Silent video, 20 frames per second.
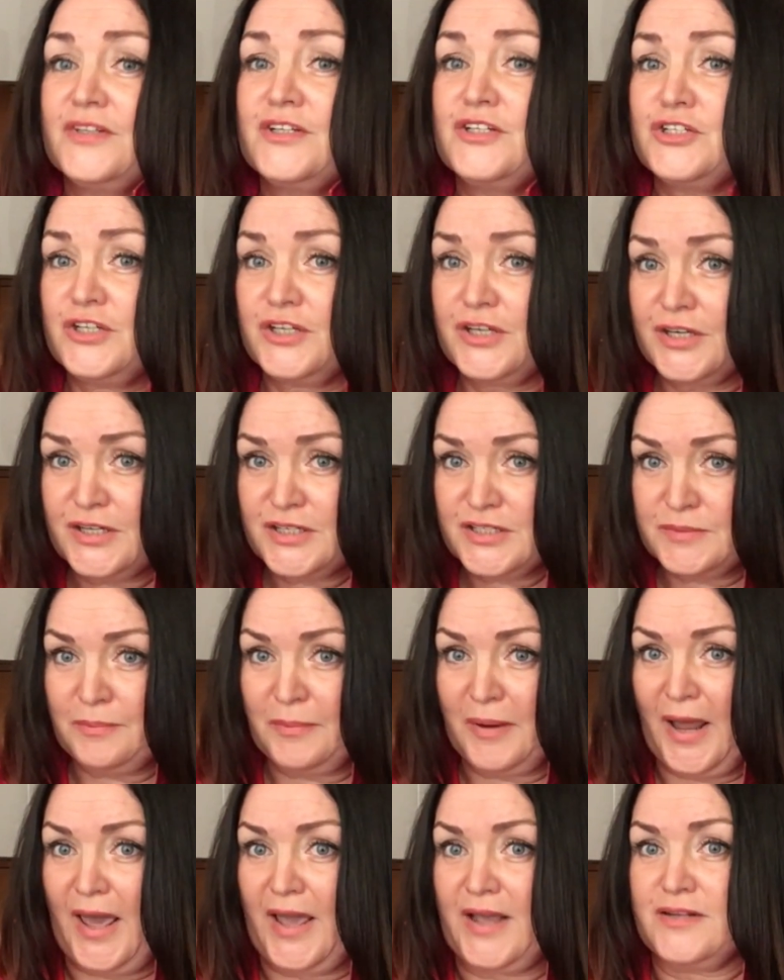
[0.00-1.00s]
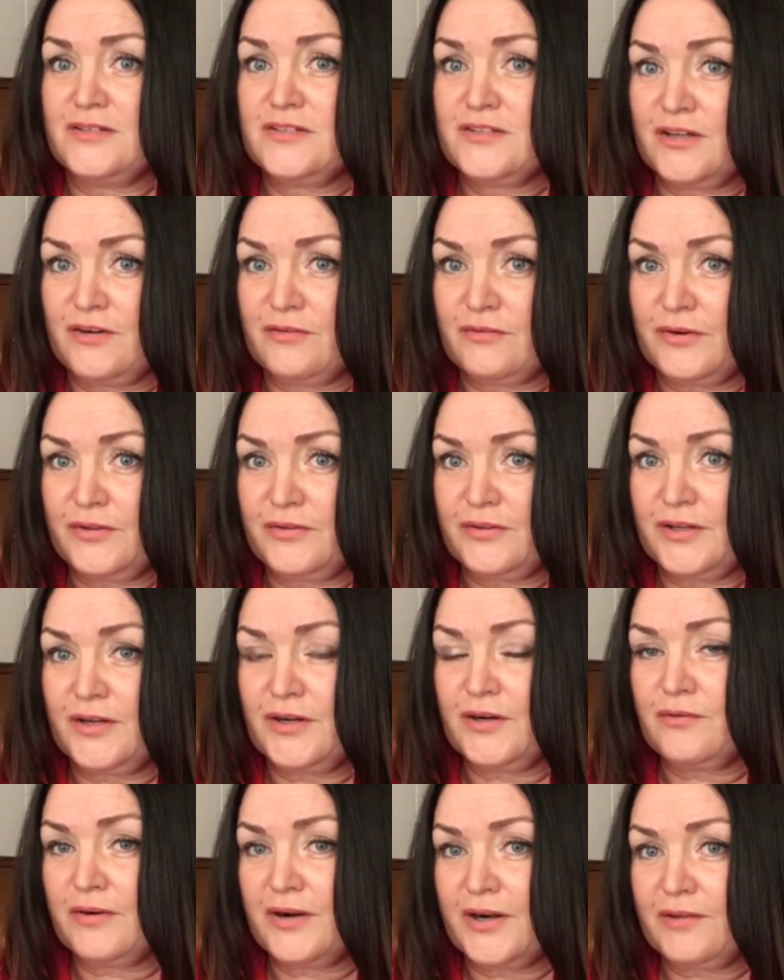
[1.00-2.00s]
She explains everything
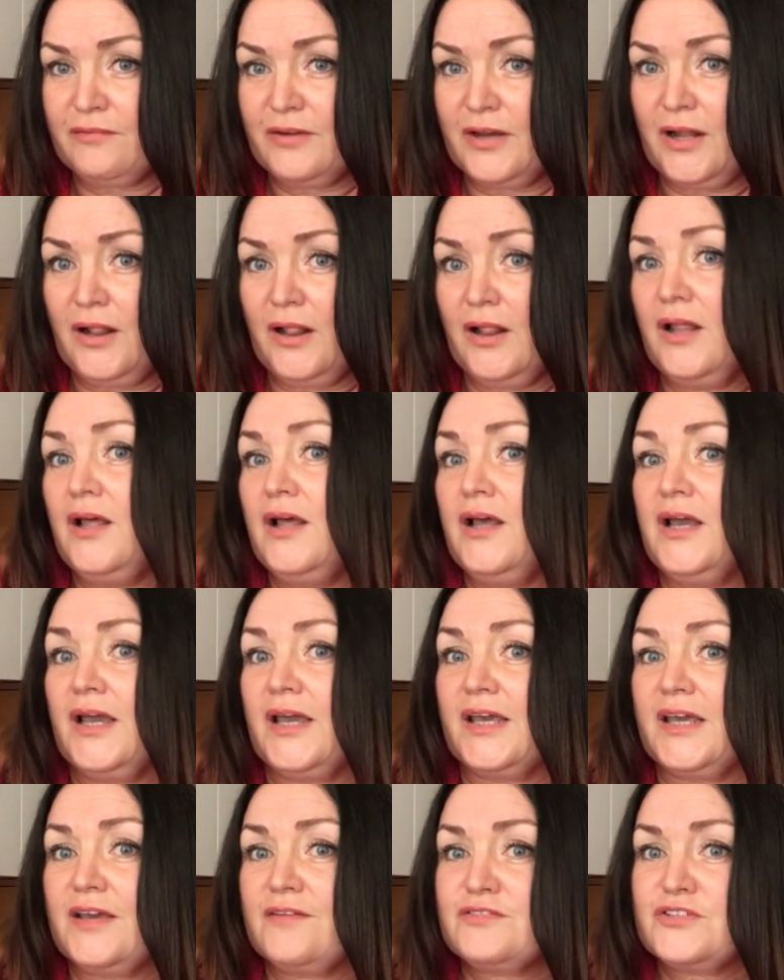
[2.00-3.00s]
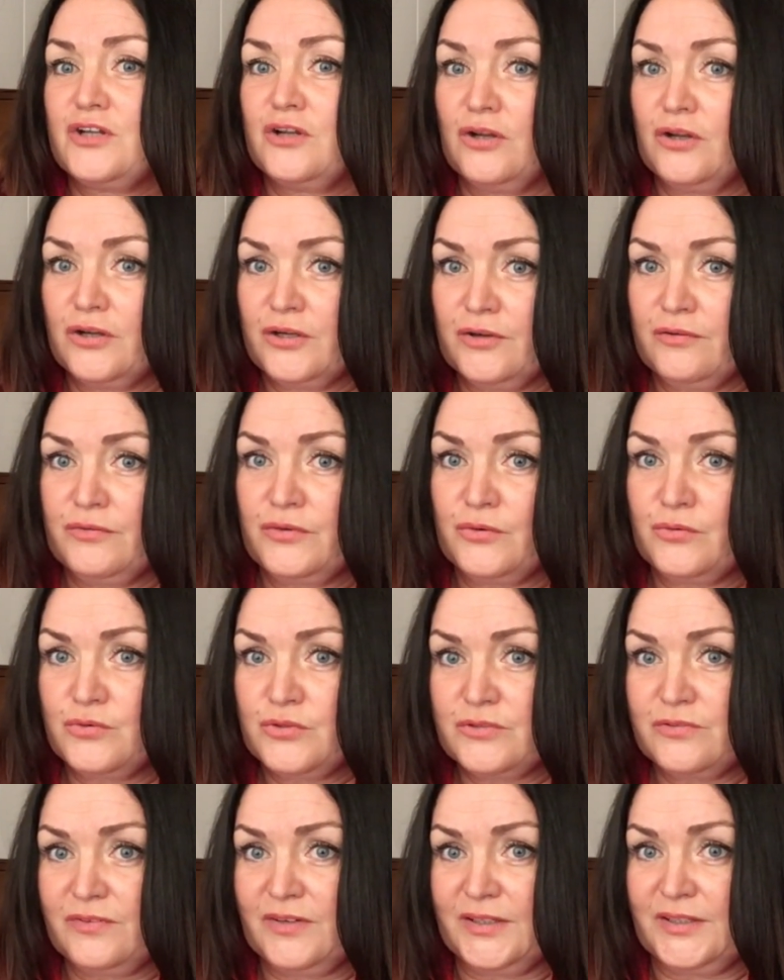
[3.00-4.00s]
very well, gives a lot of
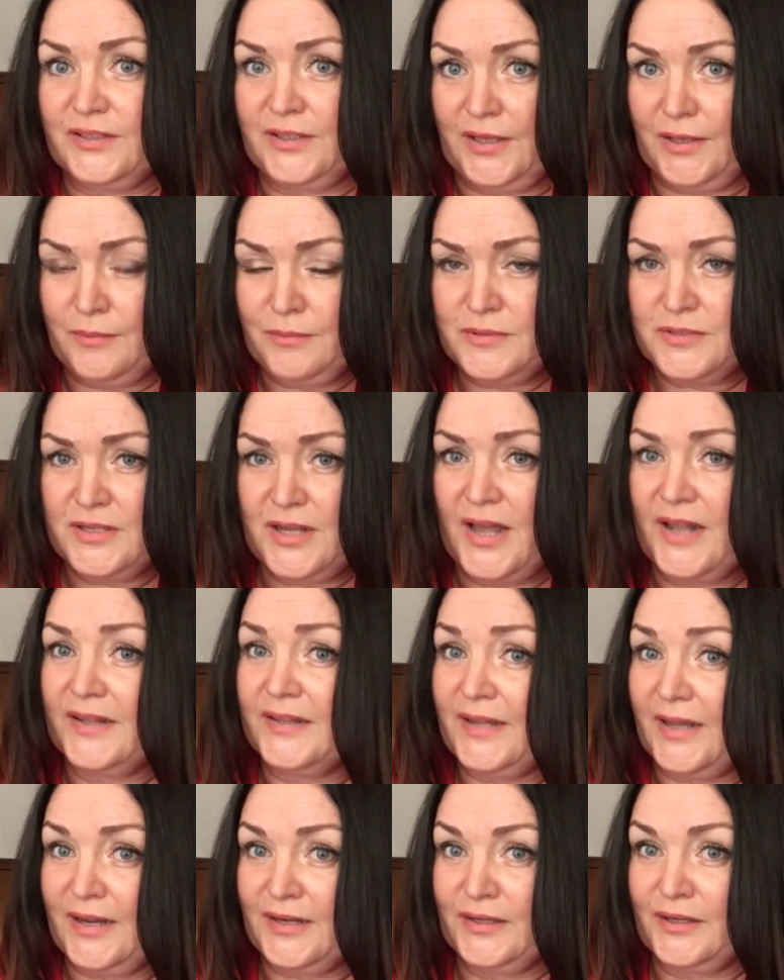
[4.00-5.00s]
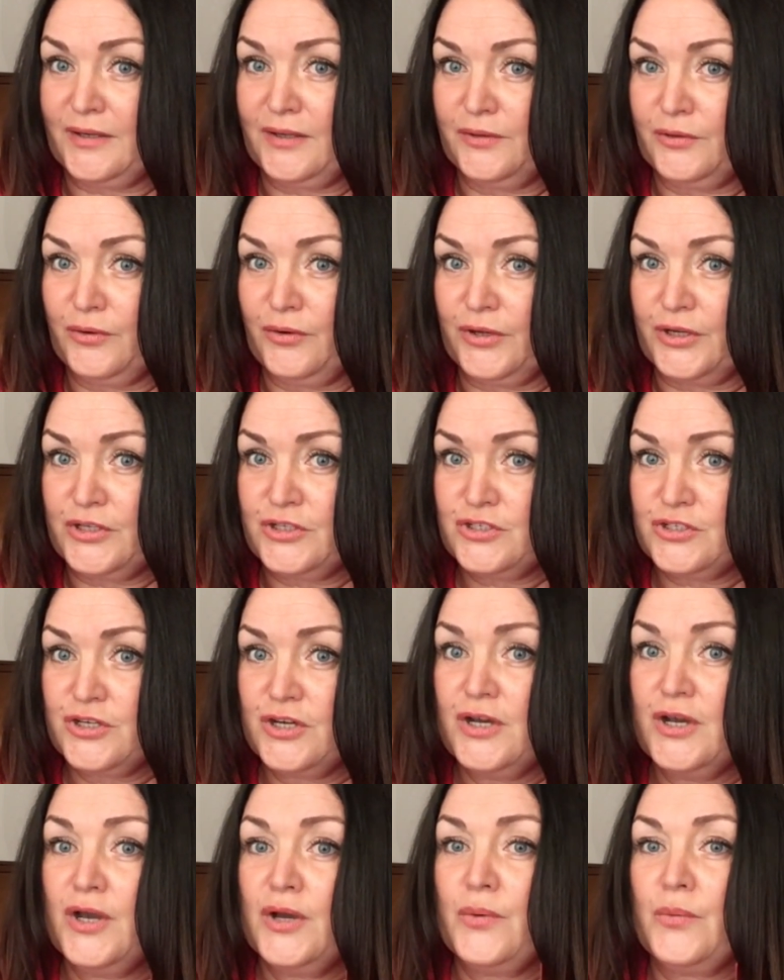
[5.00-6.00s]
useful tips and technical knowledge,
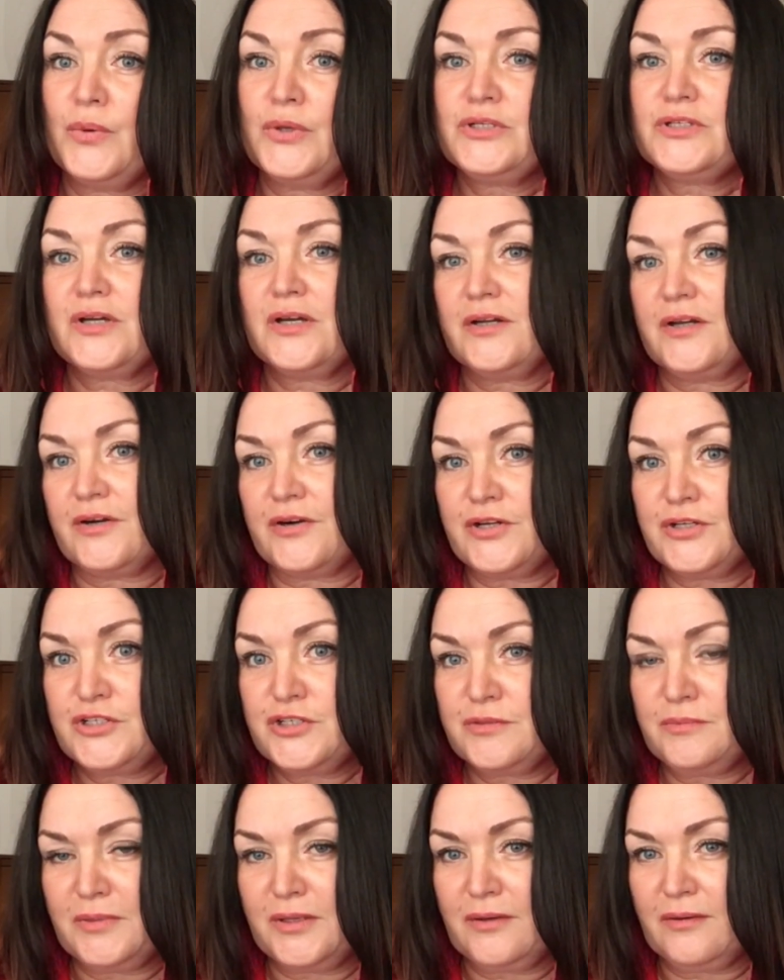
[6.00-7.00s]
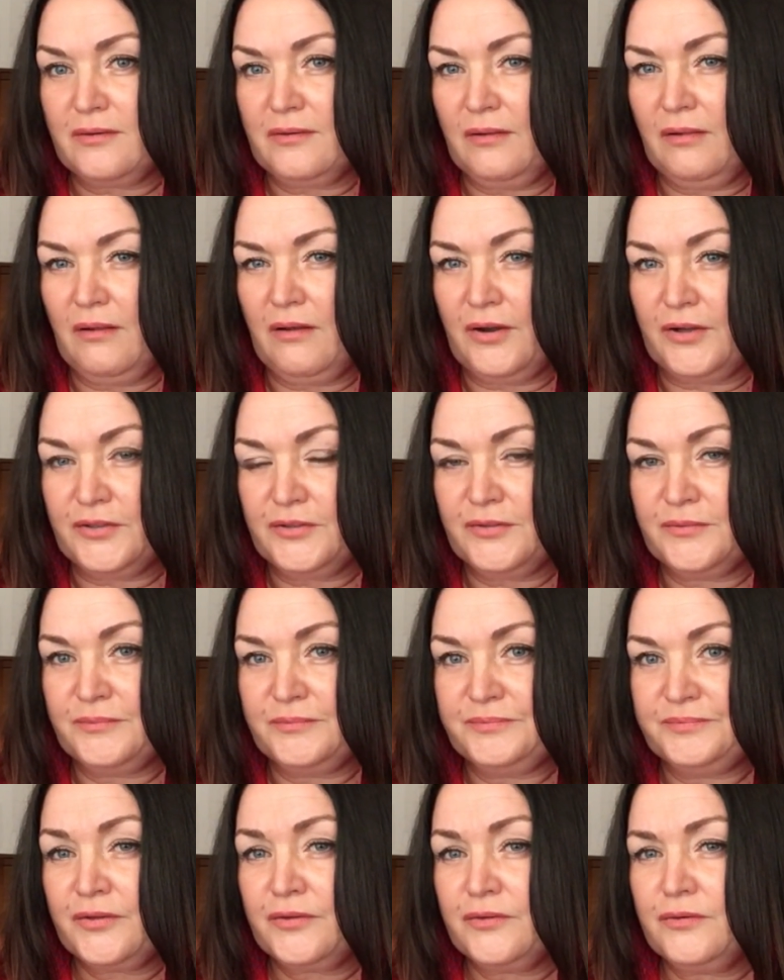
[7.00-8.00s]
which enriched me a lot.
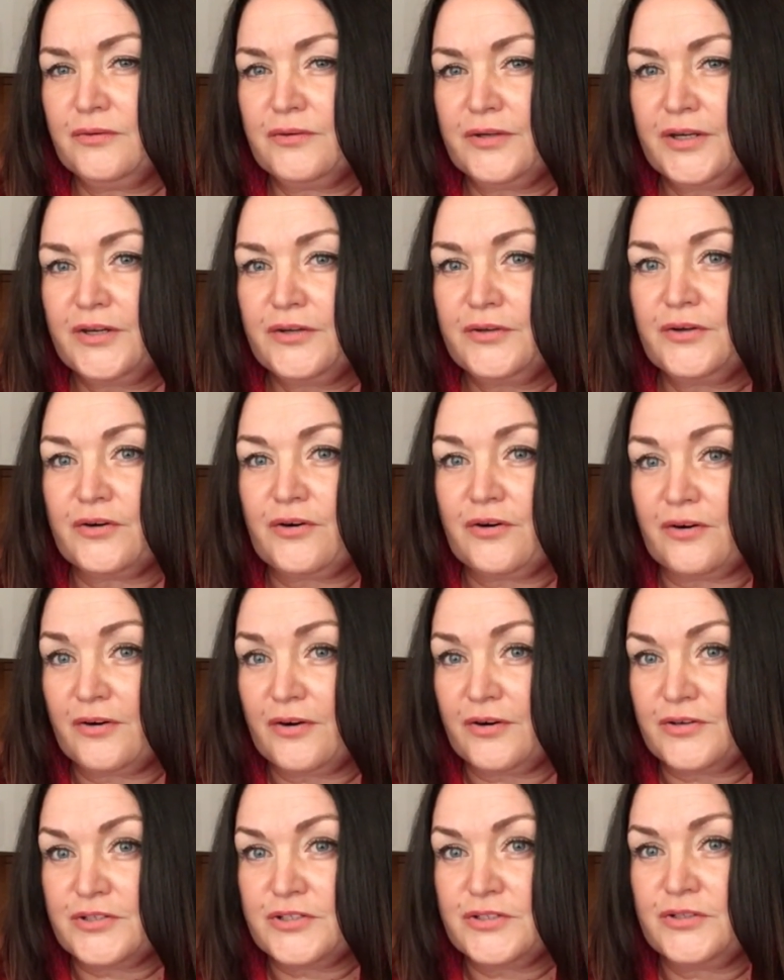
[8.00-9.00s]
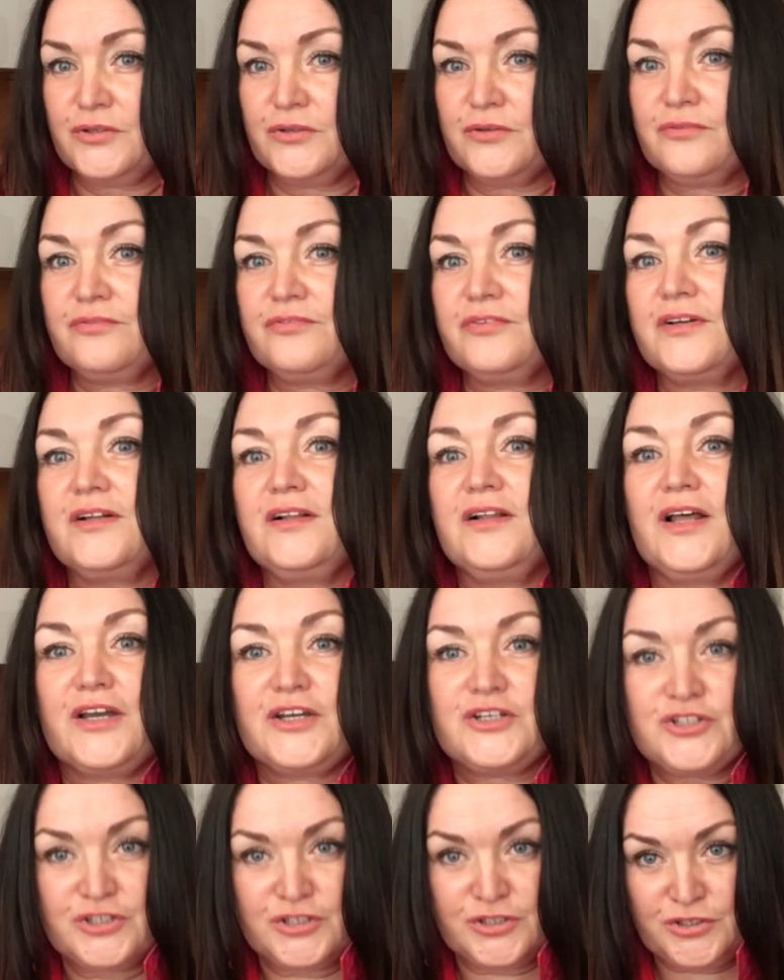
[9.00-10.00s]
During the course, you feel like
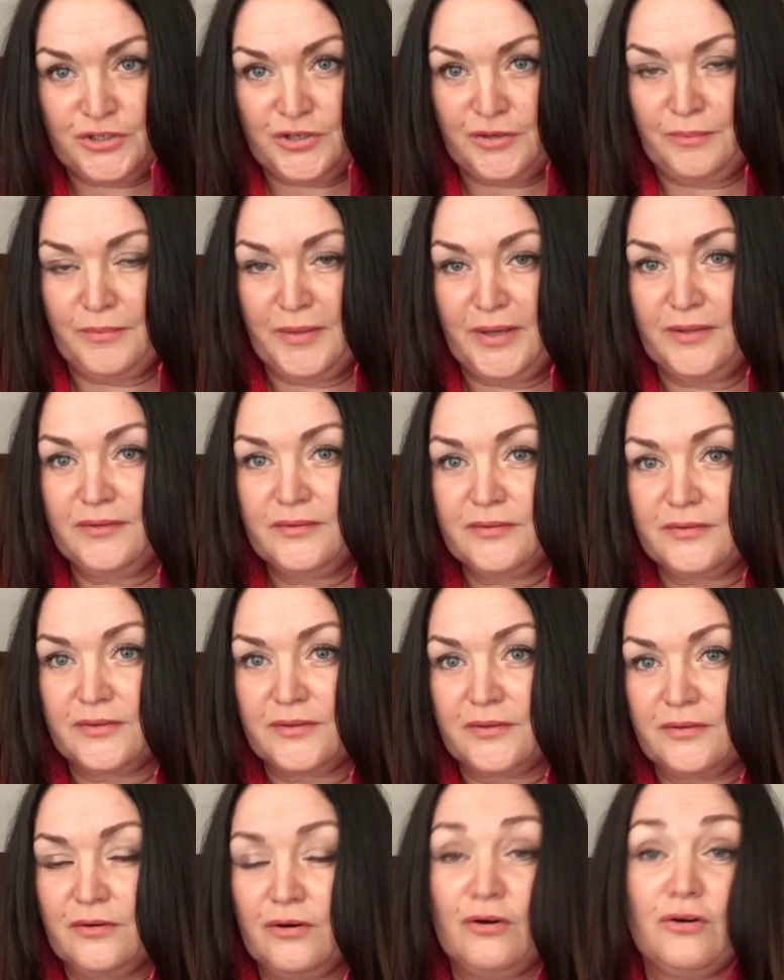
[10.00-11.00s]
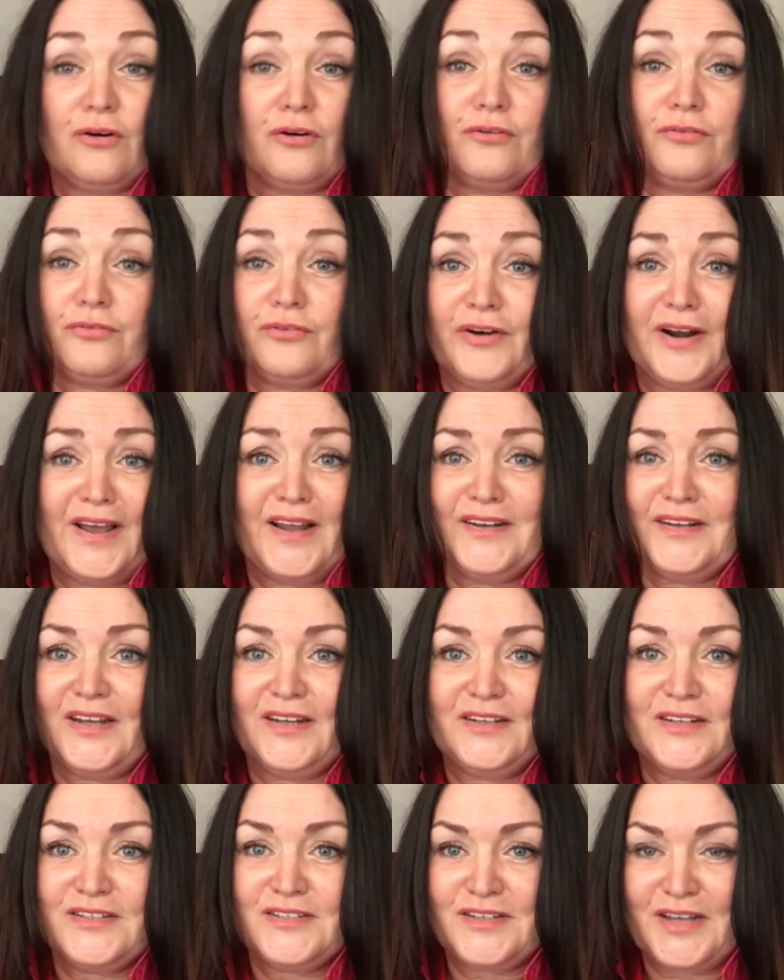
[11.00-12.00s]
she's your mentor or friend
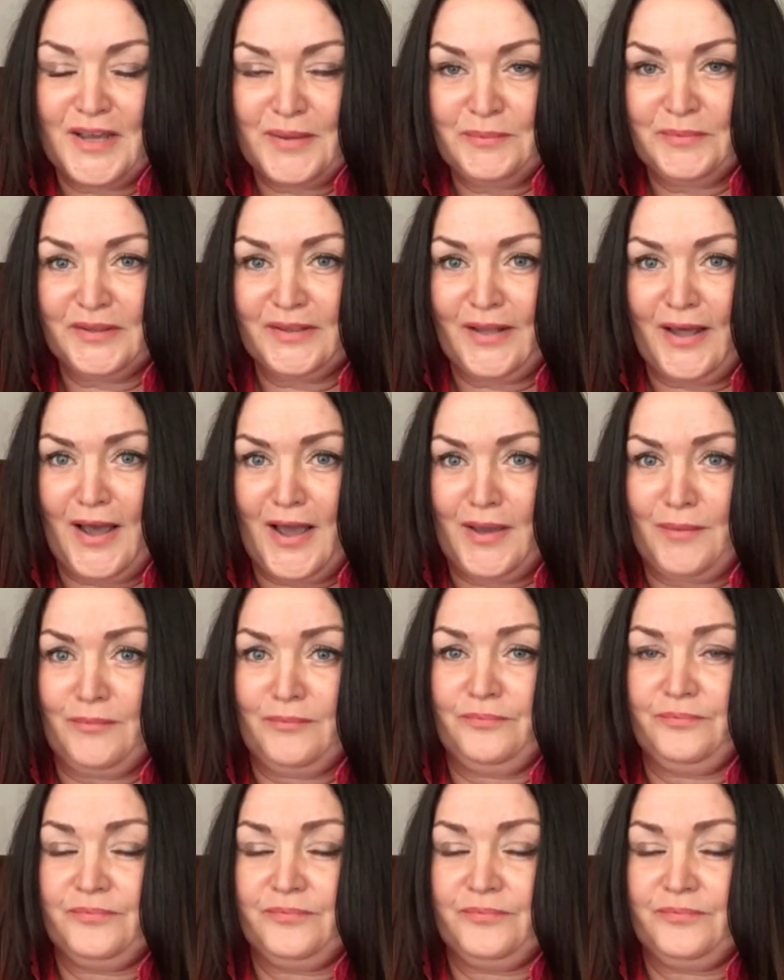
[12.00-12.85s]
at the same time.